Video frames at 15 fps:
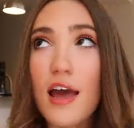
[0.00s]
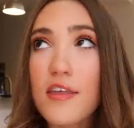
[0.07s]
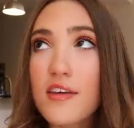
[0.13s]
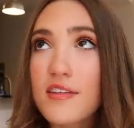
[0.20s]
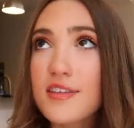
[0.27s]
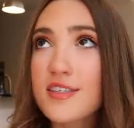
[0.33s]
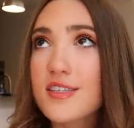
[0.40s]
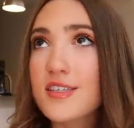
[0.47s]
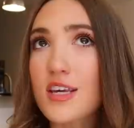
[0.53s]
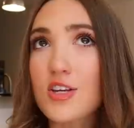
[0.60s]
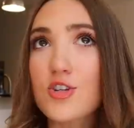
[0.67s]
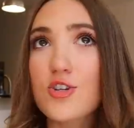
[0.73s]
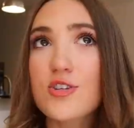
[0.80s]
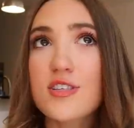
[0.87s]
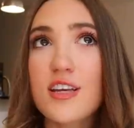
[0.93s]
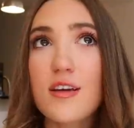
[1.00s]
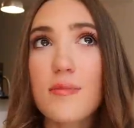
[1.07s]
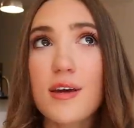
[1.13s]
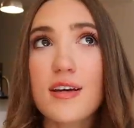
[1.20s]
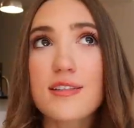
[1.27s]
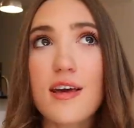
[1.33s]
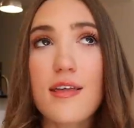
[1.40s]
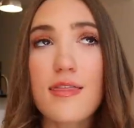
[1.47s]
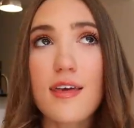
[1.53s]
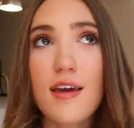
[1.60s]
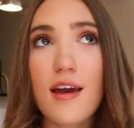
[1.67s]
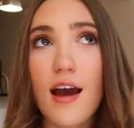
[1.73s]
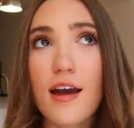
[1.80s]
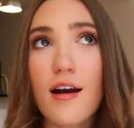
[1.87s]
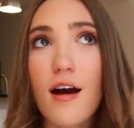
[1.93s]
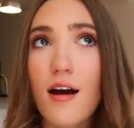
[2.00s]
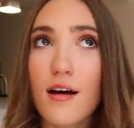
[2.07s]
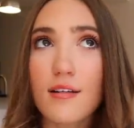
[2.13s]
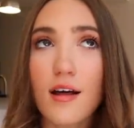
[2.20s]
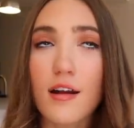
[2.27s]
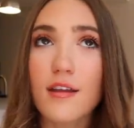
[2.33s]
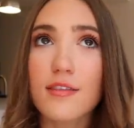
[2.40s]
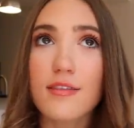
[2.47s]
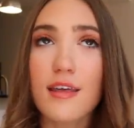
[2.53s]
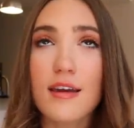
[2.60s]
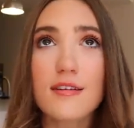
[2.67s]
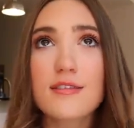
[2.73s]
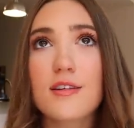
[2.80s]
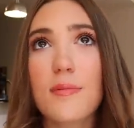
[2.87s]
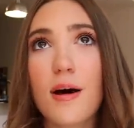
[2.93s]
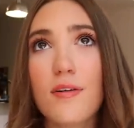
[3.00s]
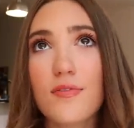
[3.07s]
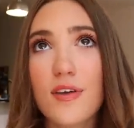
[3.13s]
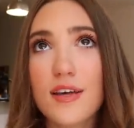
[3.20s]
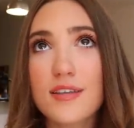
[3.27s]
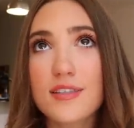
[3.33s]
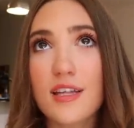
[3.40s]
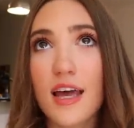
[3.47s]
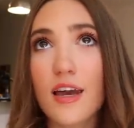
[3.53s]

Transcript: I think this is interesting because I think I got a lot of things about this.